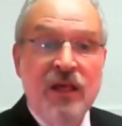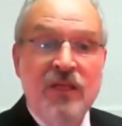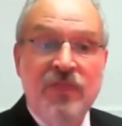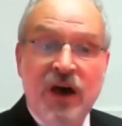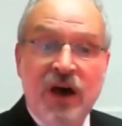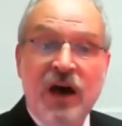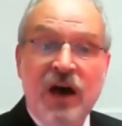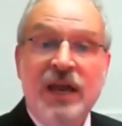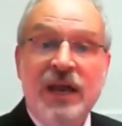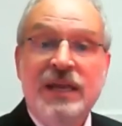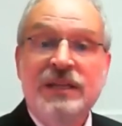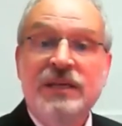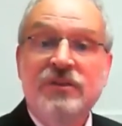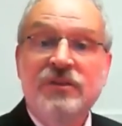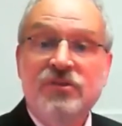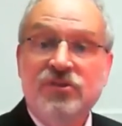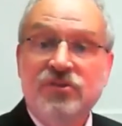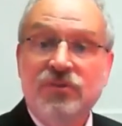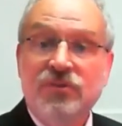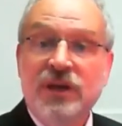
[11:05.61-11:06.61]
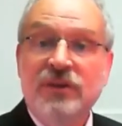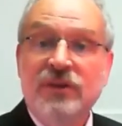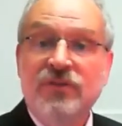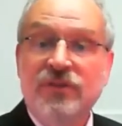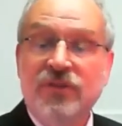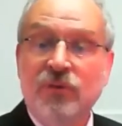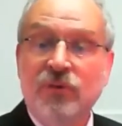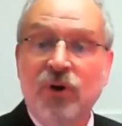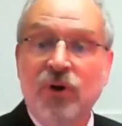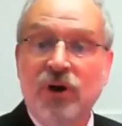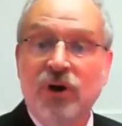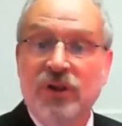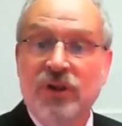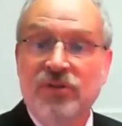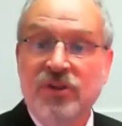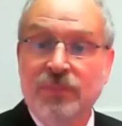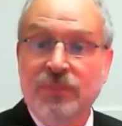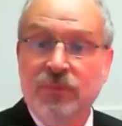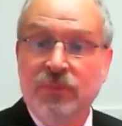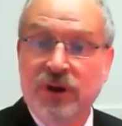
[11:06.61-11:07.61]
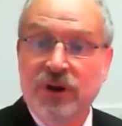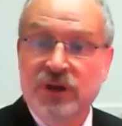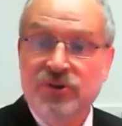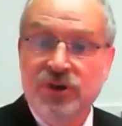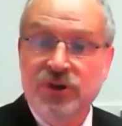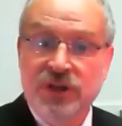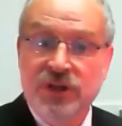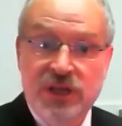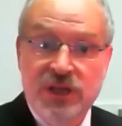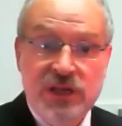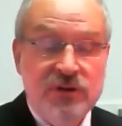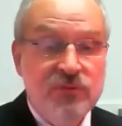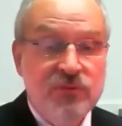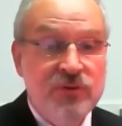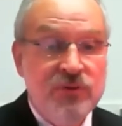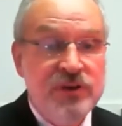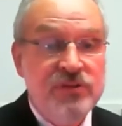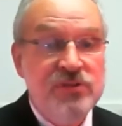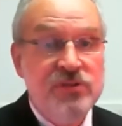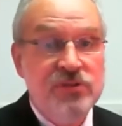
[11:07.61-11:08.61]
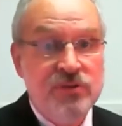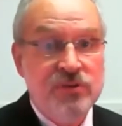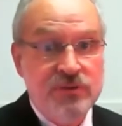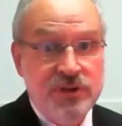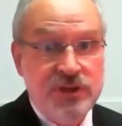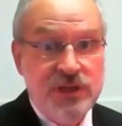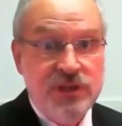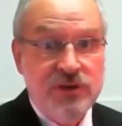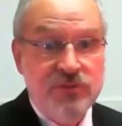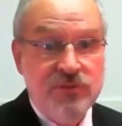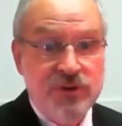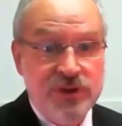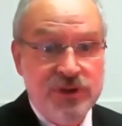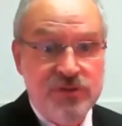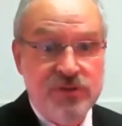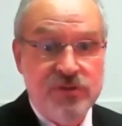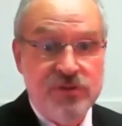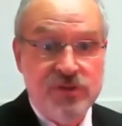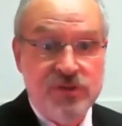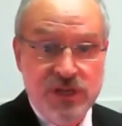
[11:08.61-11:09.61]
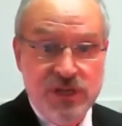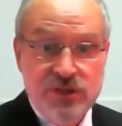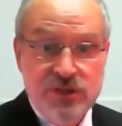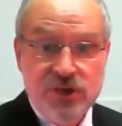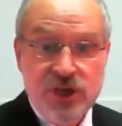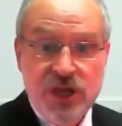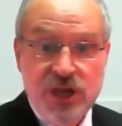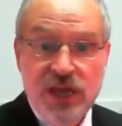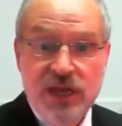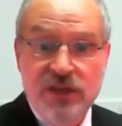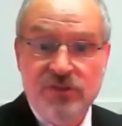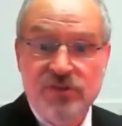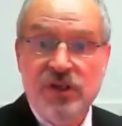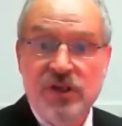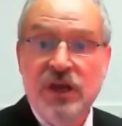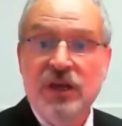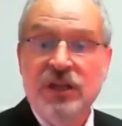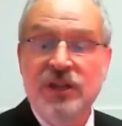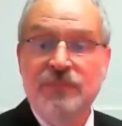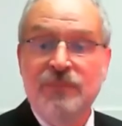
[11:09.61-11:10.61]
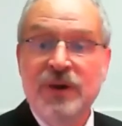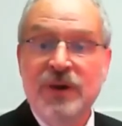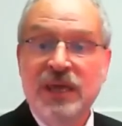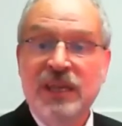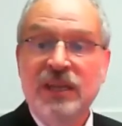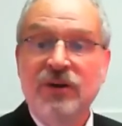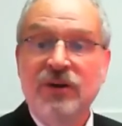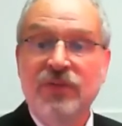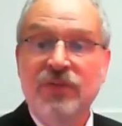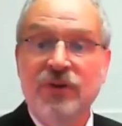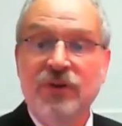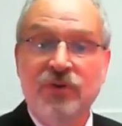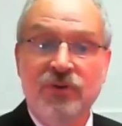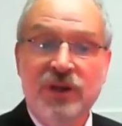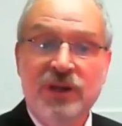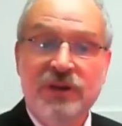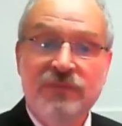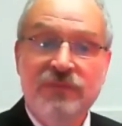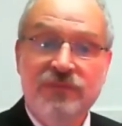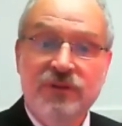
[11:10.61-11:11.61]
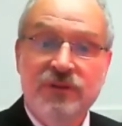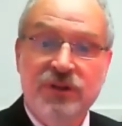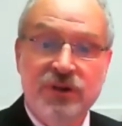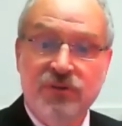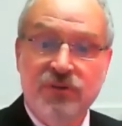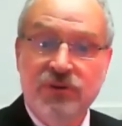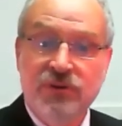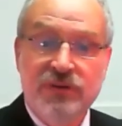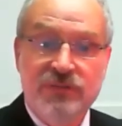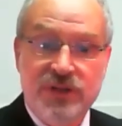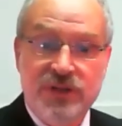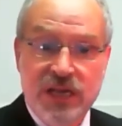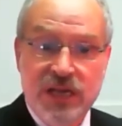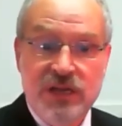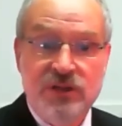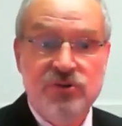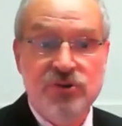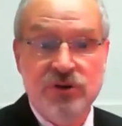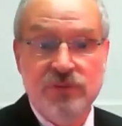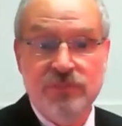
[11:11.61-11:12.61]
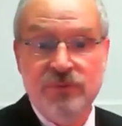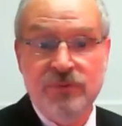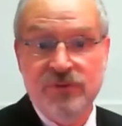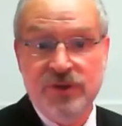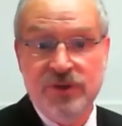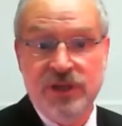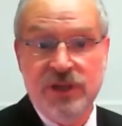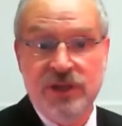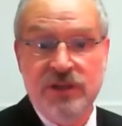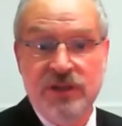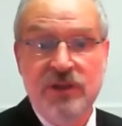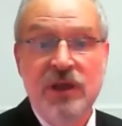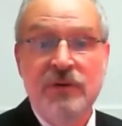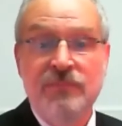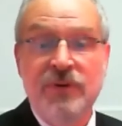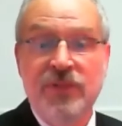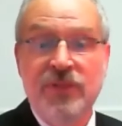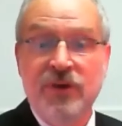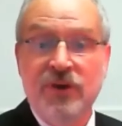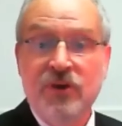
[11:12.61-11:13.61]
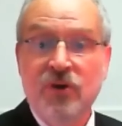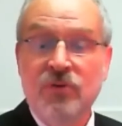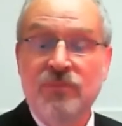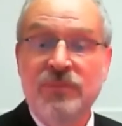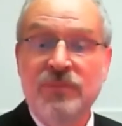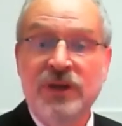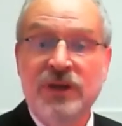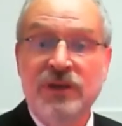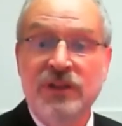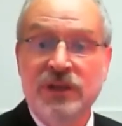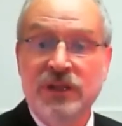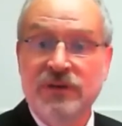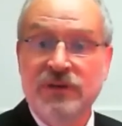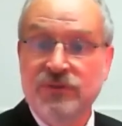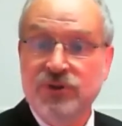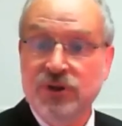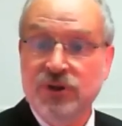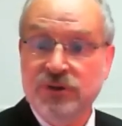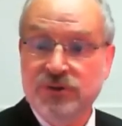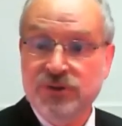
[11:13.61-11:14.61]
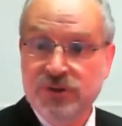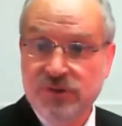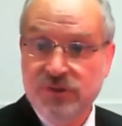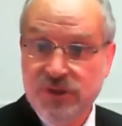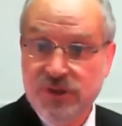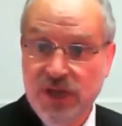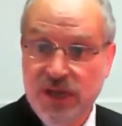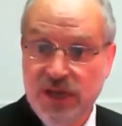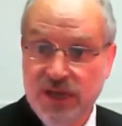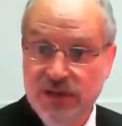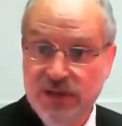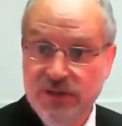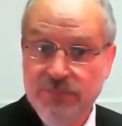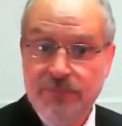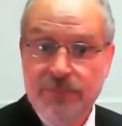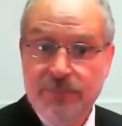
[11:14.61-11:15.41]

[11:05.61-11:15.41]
The height and strength of the wall of separation increases or decreases in each case depending on the degree of danger presented by the commingling of church and state.